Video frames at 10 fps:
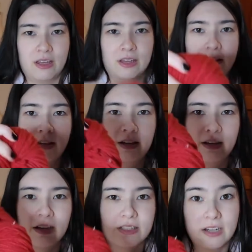And
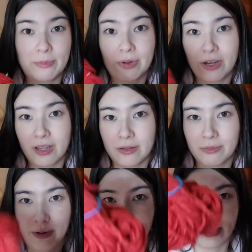then it's not pretty,
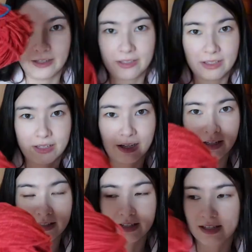but
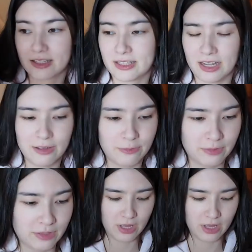it's nice and safe.